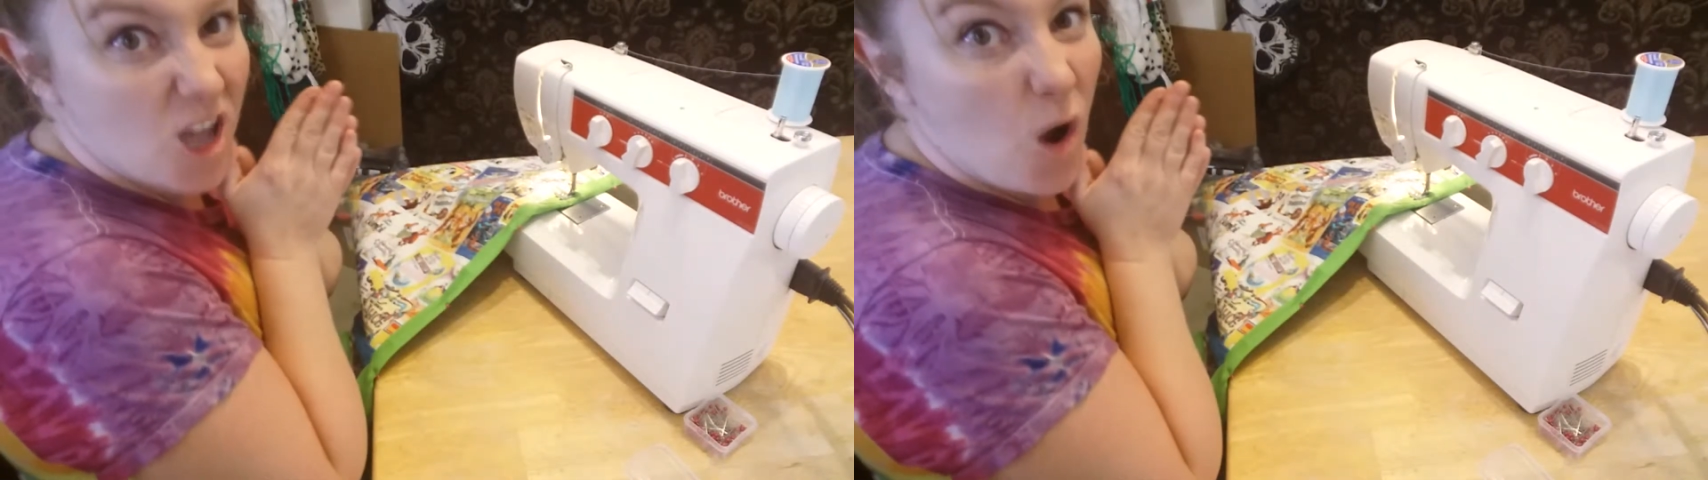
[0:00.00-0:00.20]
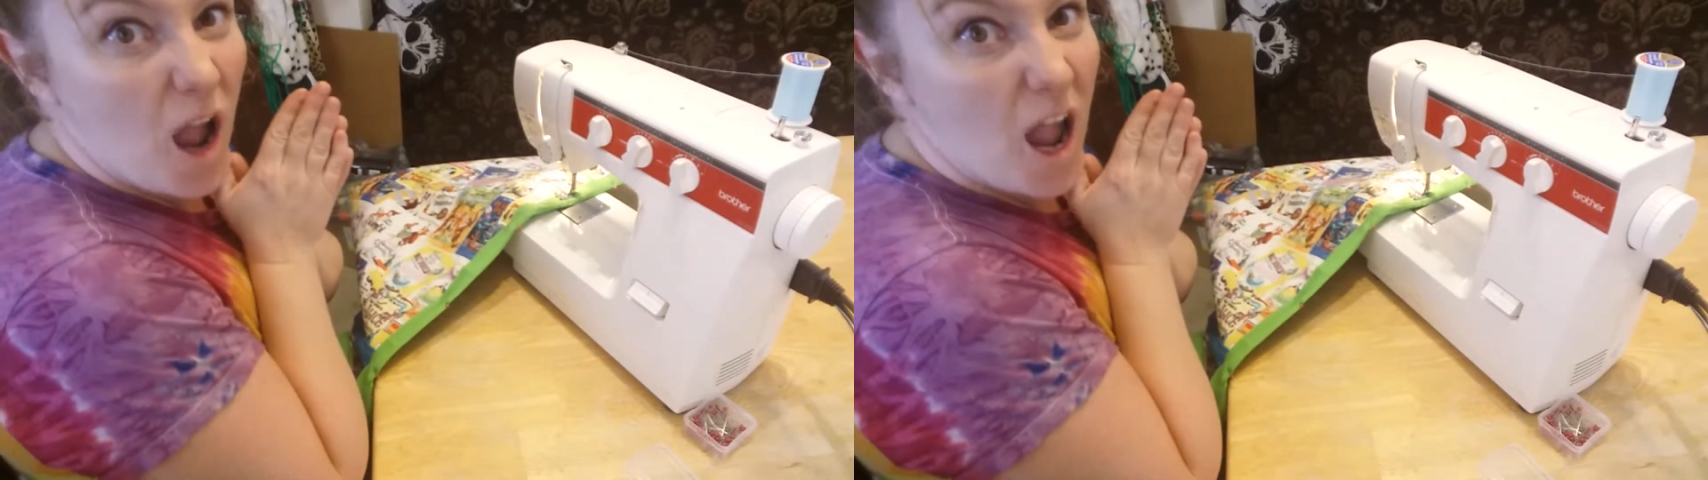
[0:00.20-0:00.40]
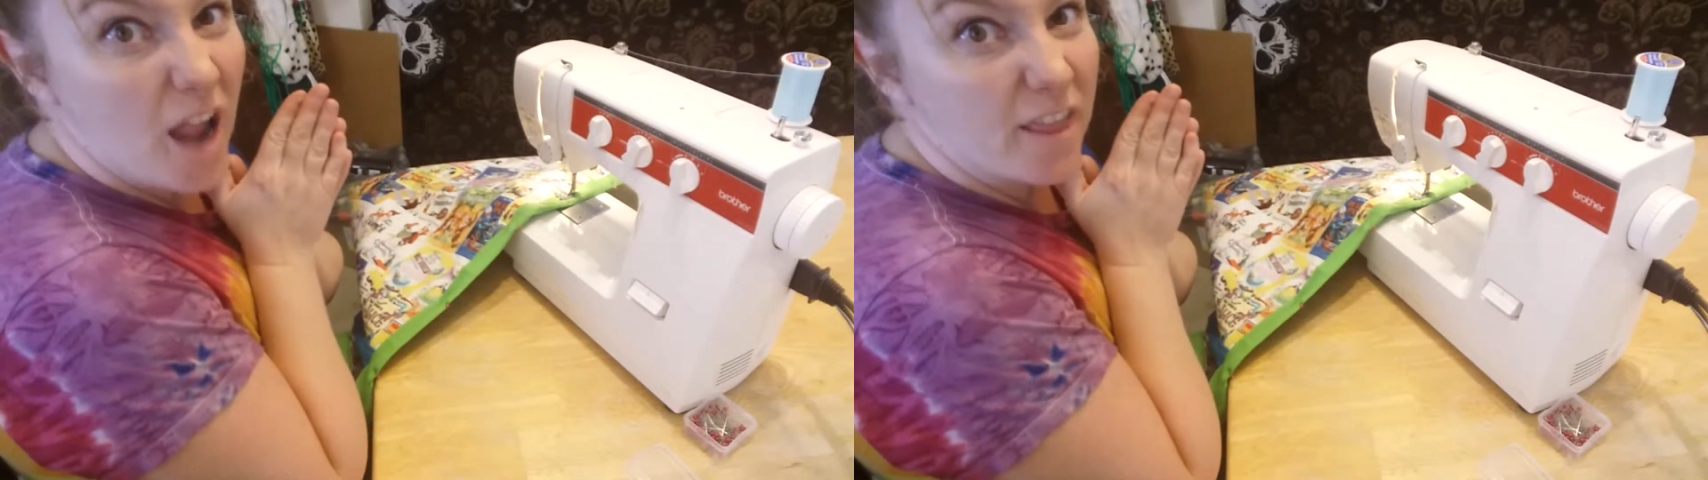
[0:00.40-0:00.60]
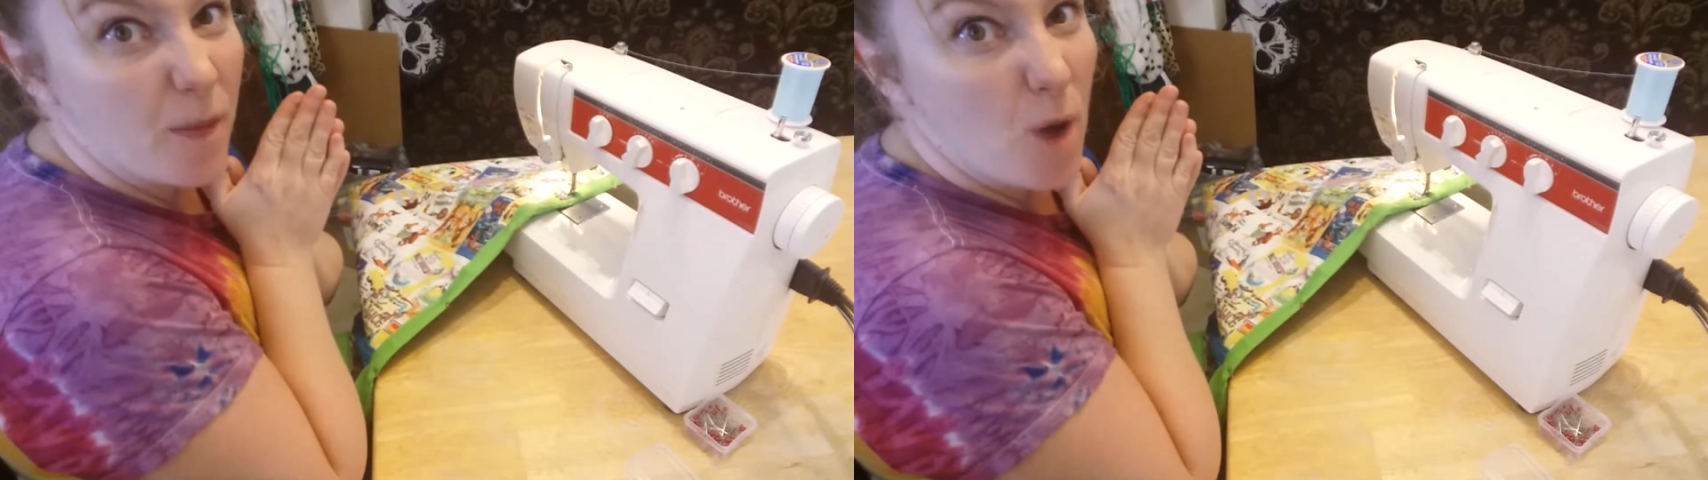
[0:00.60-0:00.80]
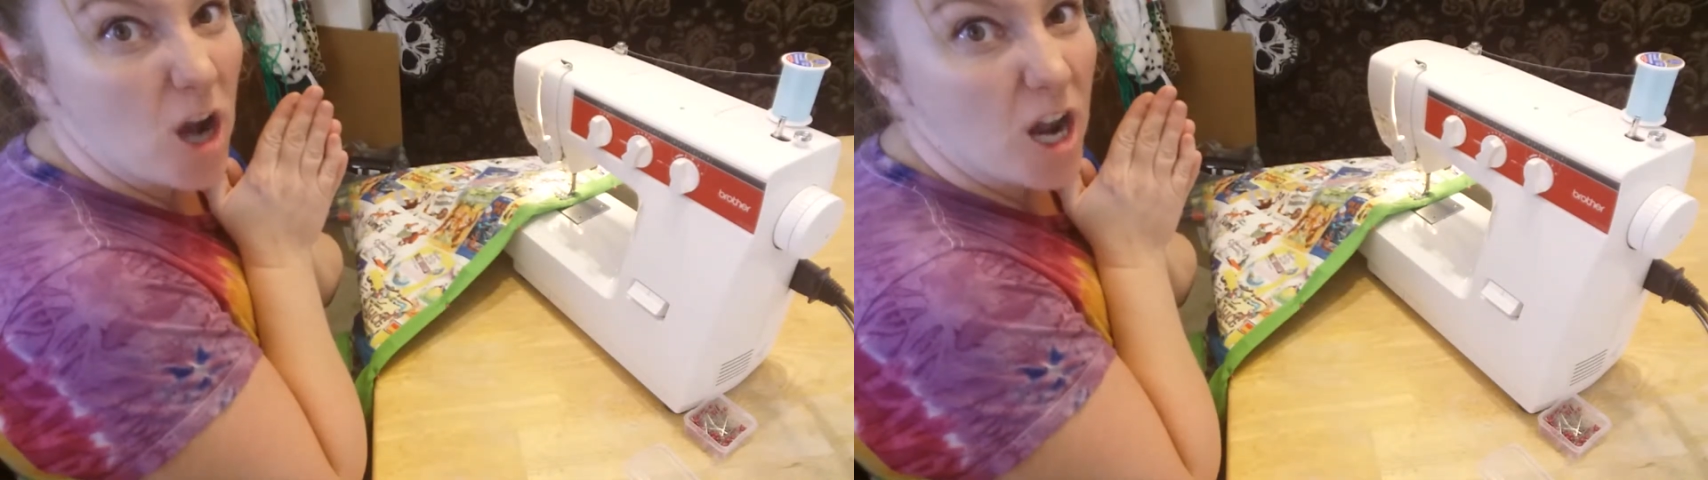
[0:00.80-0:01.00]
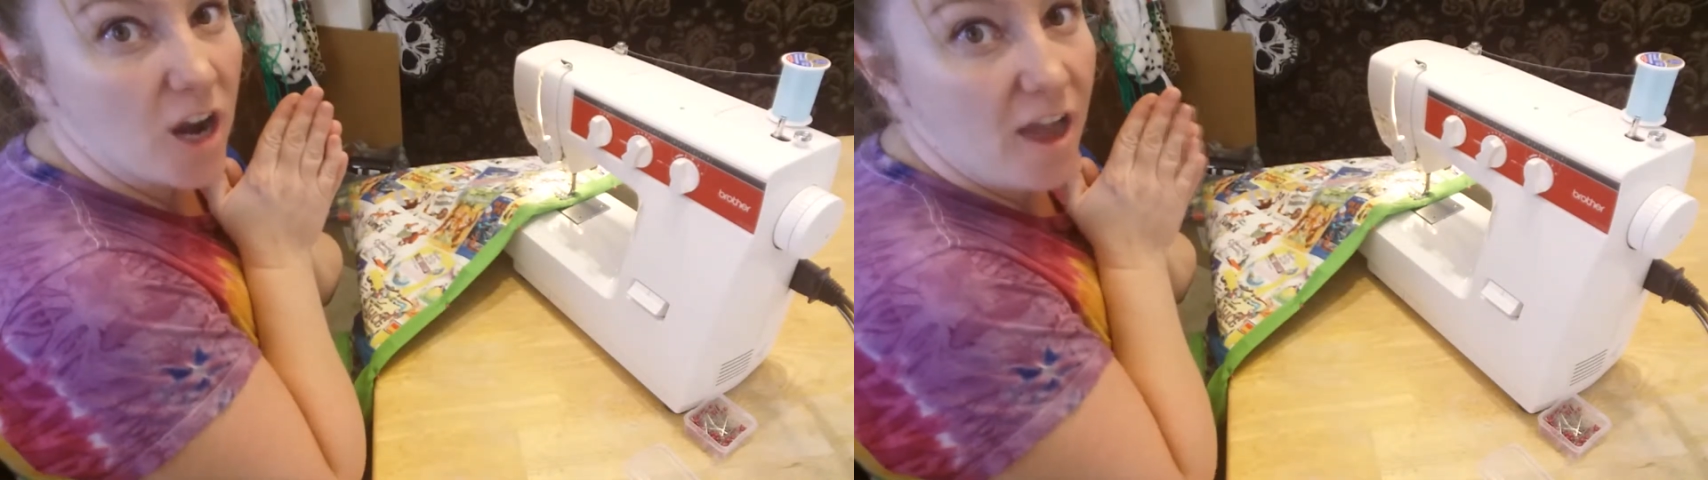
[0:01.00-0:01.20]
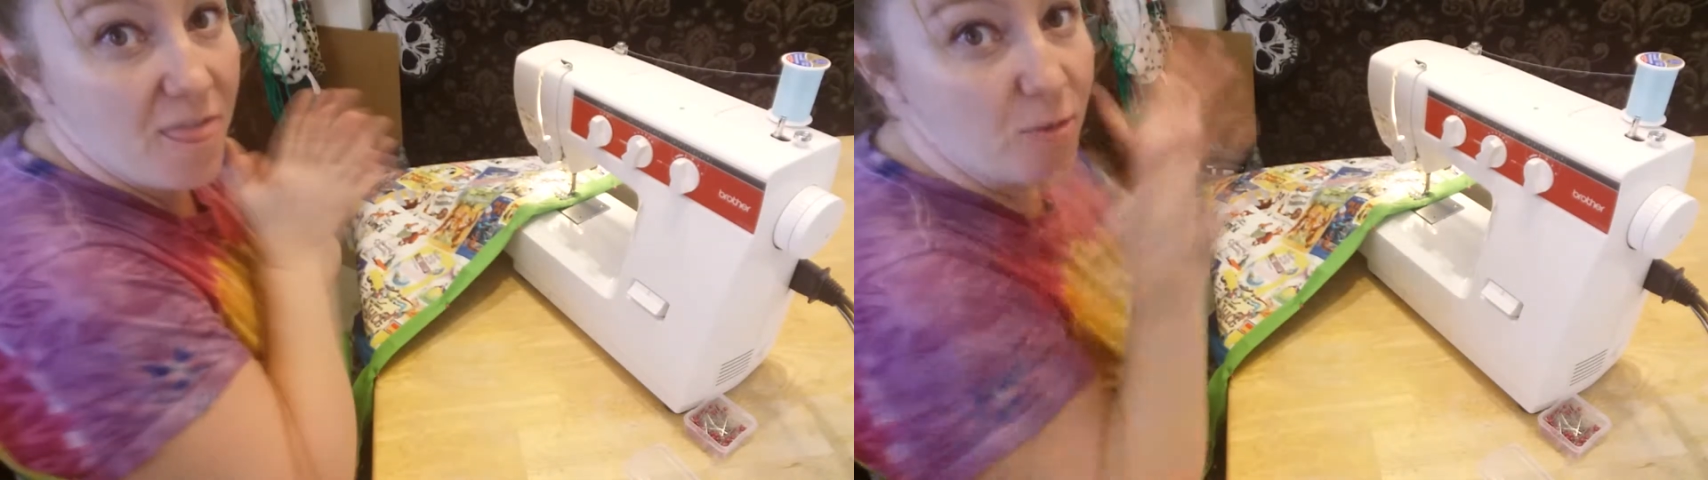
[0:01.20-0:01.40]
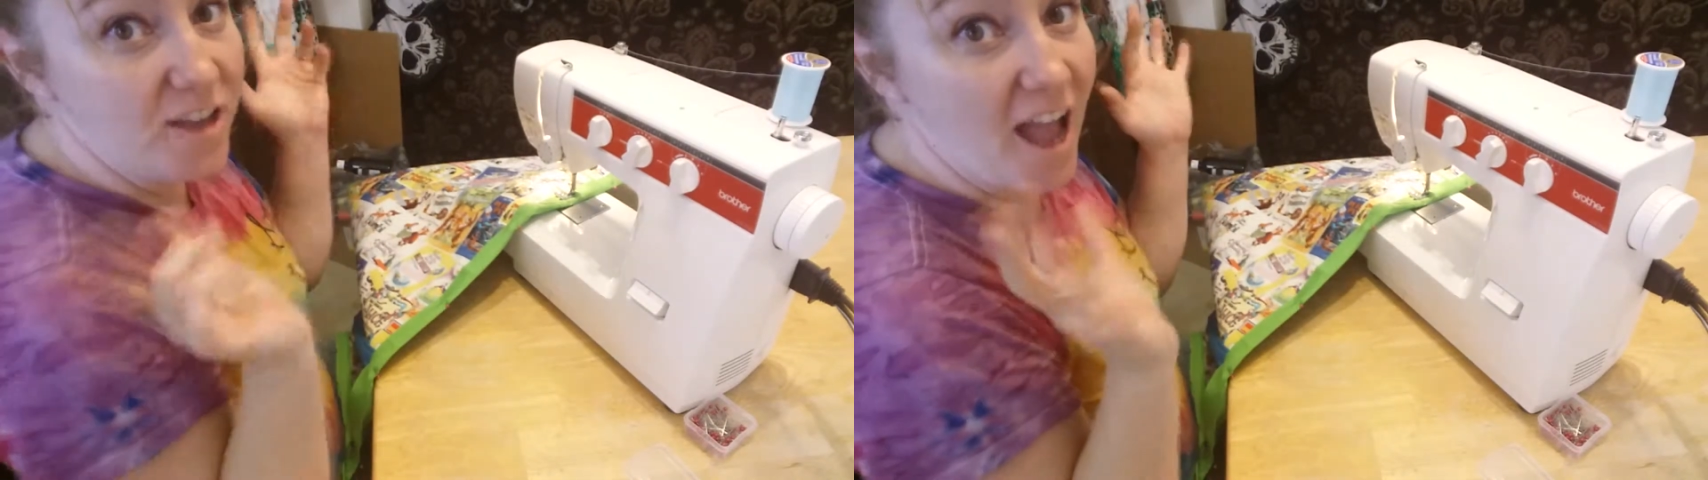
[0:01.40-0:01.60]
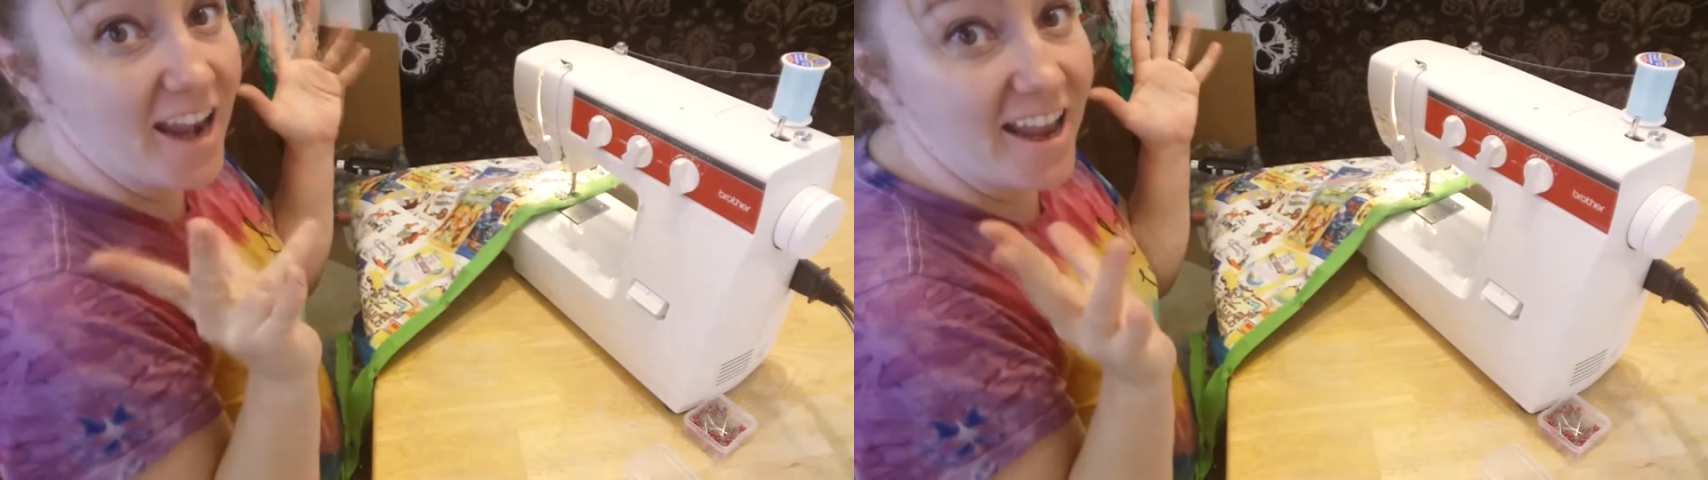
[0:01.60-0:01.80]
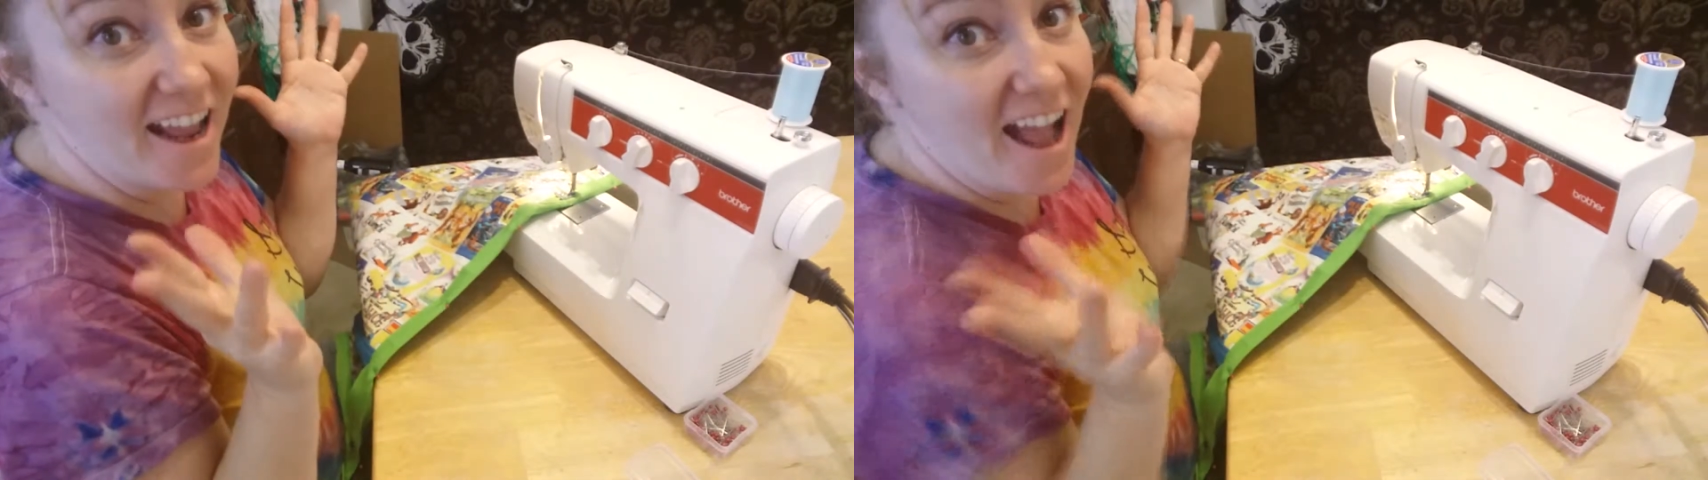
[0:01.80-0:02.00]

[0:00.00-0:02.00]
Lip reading: sewing the border. And then we're done!